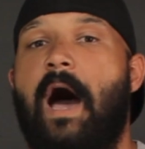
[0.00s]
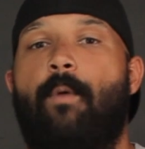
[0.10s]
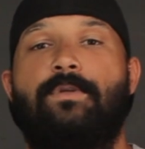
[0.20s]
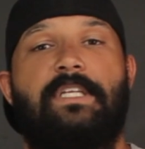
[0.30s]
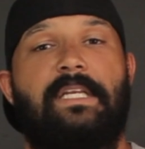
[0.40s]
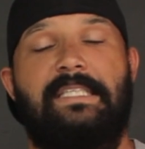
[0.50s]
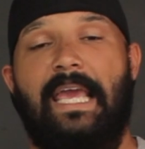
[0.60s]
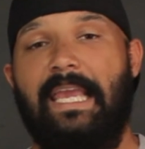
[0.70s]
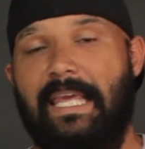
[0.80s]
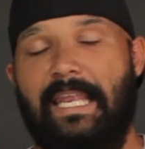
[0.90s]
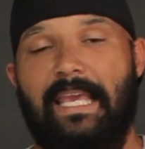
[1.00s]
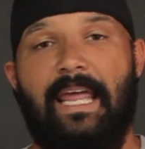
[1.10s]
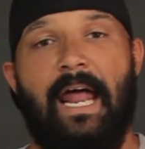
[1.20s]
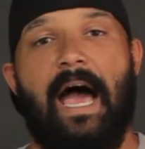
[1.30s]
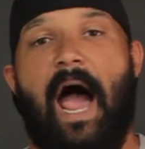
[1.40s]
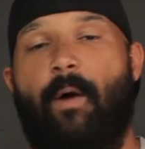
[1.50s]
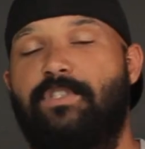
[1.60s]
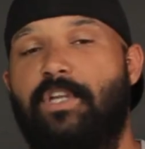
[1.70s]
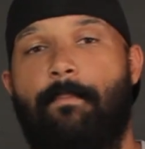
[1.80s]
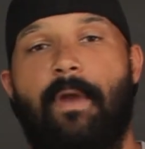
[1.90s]
I want you to take it in. I
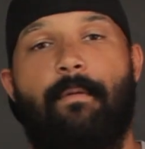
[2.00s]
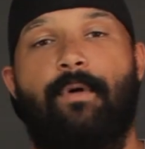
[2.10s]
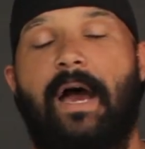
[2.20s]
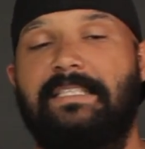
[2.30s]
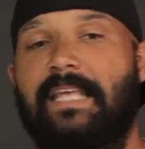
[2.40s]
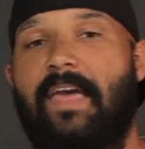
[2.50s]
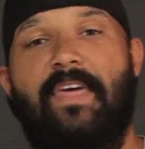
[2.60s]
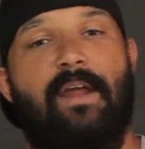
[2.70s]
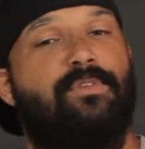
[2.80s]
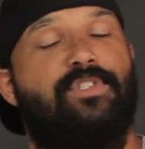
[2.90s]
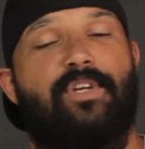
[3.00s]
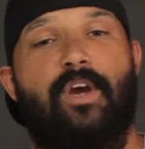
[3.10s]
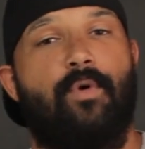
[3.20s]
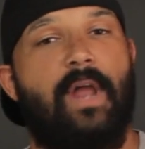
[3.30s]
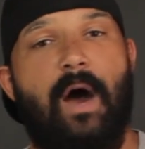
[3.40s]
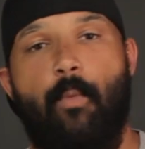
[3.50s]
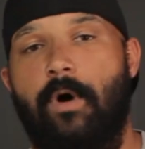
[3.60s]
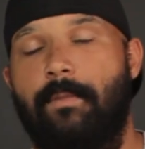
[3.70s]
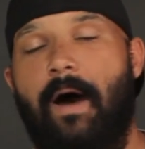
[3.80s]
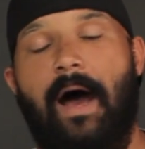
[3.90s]
want you to memorize it. And then I want you to go not
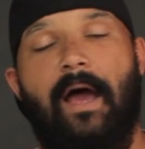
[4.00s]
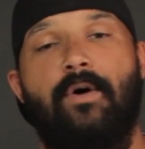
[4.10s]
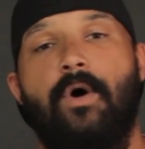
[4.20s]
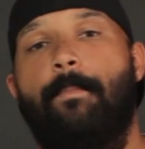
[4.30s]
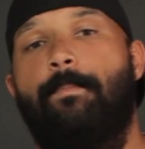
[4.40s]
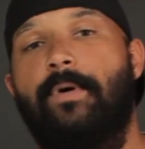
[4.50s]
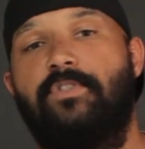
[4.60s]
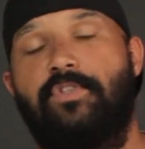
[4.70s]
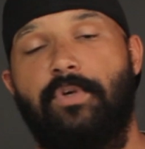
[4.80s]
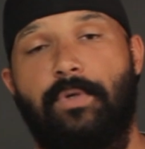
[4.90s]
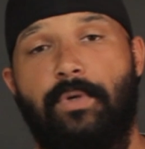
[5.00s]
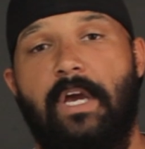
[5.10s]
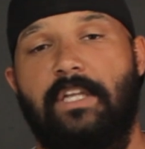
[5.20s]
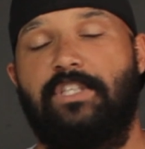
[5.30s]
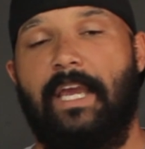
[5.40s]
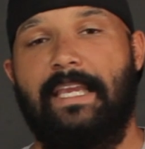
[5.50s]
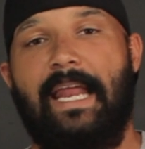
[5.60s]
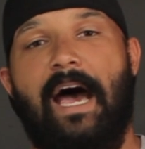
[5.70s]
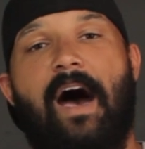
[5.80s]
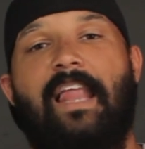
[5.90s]
1 mile, but 2. Check it
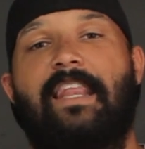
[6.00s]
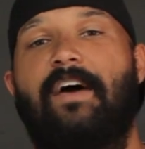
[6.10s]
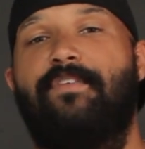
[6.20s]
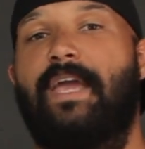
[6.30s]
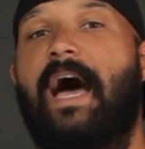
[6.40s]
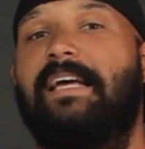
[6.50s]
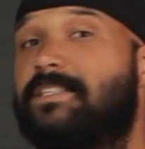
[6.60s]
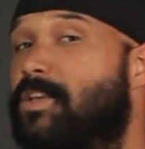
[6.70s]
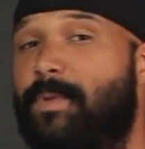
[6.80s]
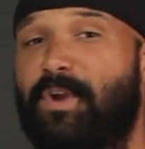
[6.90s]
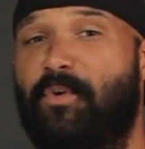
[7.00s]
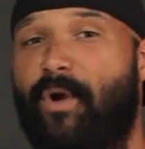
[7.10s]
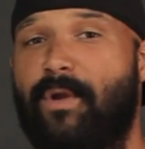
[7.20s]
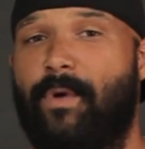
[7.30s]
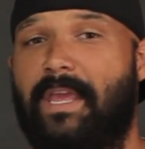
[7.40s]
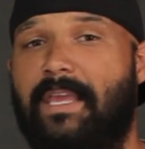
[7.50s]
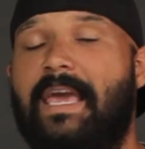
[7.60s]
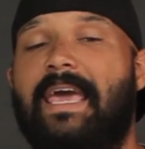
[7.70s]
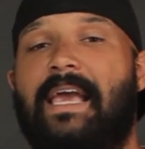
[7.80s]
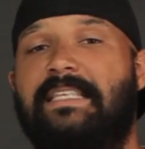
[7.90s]
out. I love you guys. It's going to be a great week.
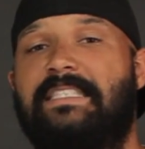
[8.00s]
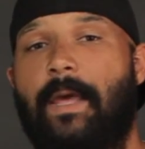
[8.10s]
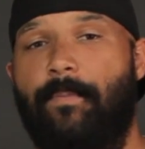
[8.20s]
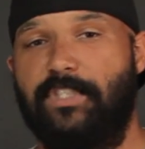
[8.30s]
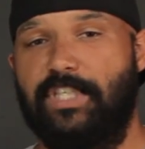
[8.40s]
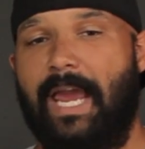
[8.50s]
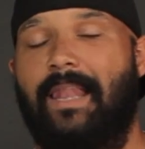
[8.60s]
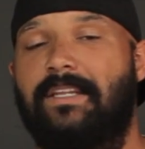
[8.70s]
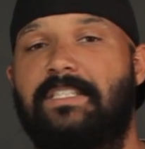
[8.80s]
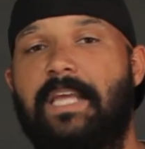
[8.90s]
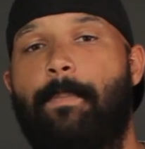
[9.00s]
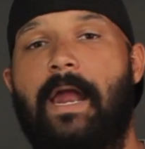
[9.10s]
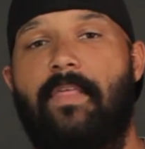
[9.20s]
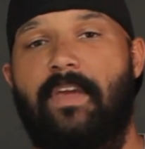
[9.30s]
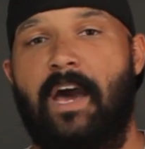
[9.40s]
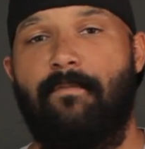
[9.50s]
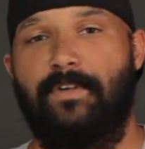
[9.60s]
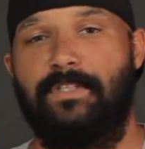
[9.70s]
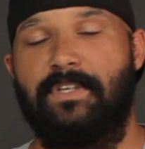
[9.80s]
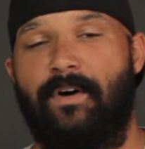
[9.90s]
Accept the challenge. Step out of the
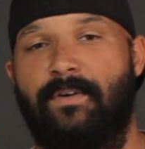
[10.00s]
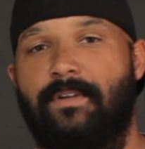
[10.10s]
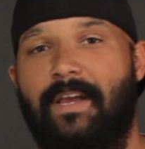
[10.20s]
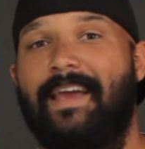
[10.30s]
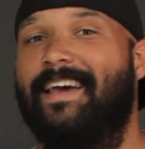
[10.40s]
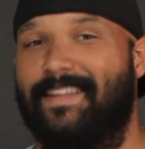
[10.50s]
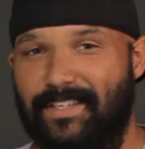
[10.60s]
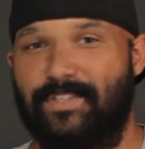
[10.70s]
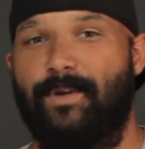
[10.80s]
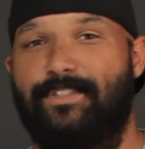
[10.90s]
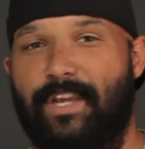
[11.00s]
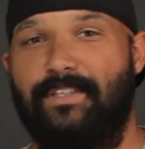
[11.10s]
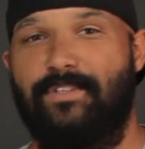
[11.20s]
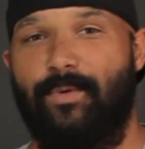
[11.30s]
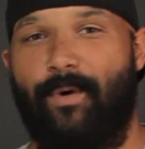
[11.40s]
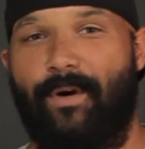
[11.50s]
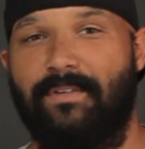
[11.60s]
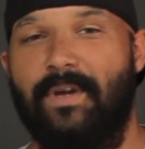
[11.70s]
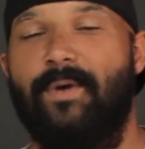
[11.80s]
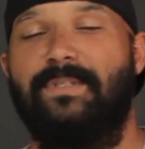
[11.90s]
comfort zone. And let's go change the world.
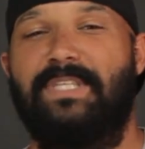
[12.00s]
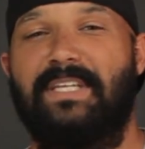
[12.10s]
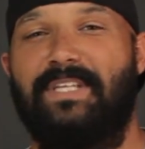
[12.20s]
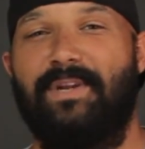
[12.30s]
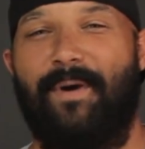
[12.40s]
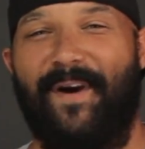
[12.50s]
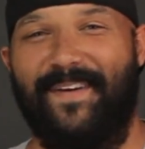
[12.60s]
We'll talk to you tomorrow.